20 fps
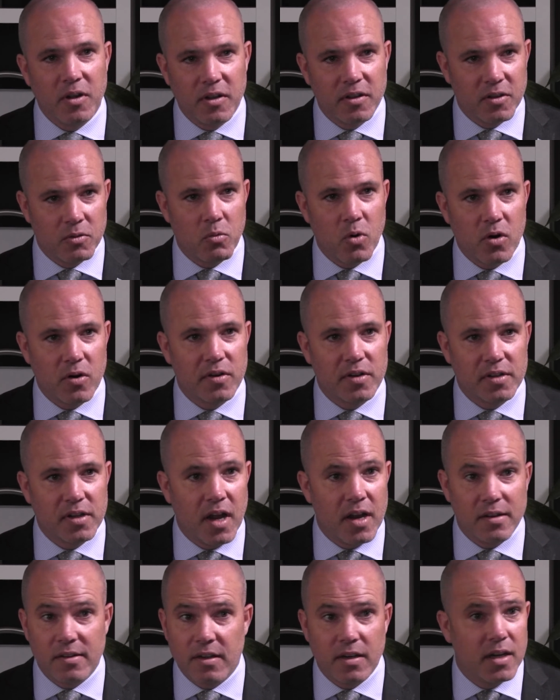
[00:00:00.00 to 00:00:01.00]
The worker
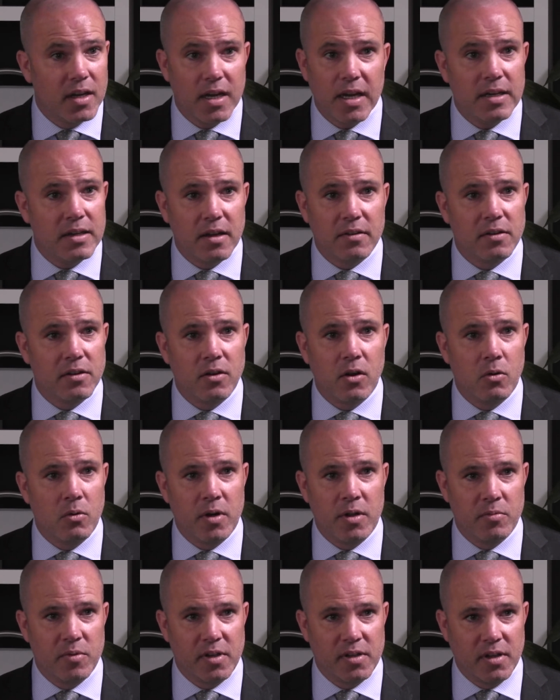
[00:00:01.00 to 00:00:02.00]
signs it. He doesn't know what
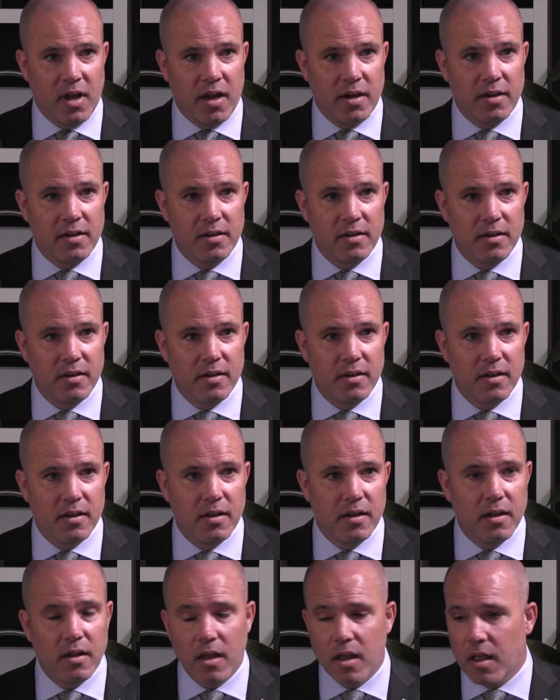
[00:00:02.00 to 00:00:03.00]
he was signing.
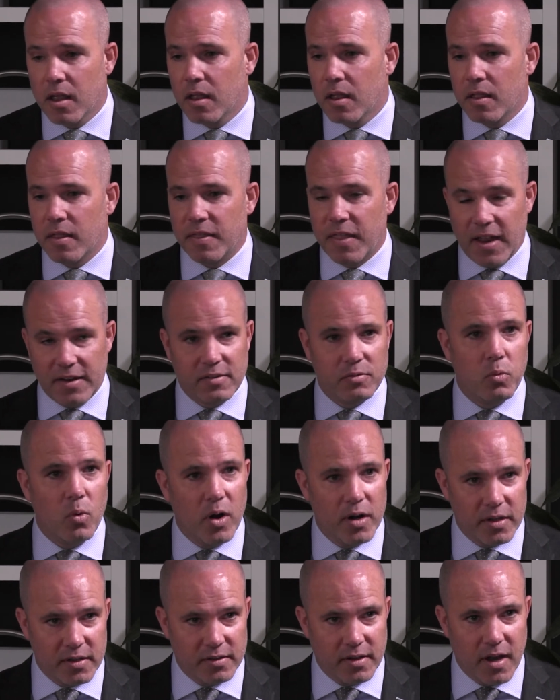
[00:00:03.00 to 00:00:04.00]
That's
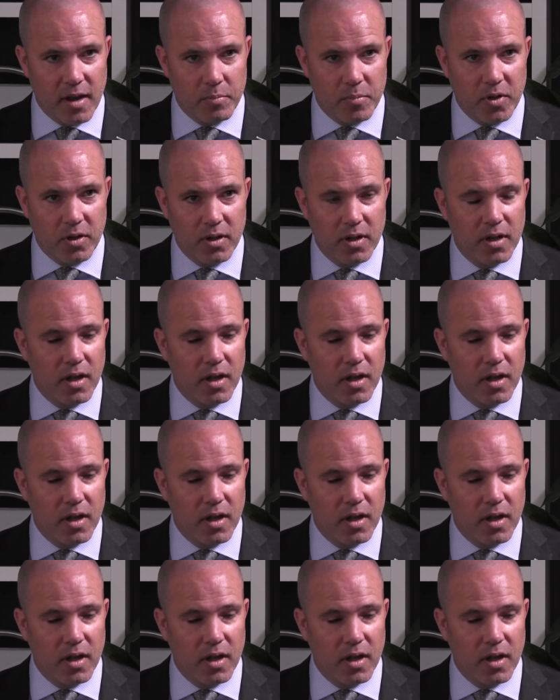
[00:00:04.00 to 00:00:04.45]
one example.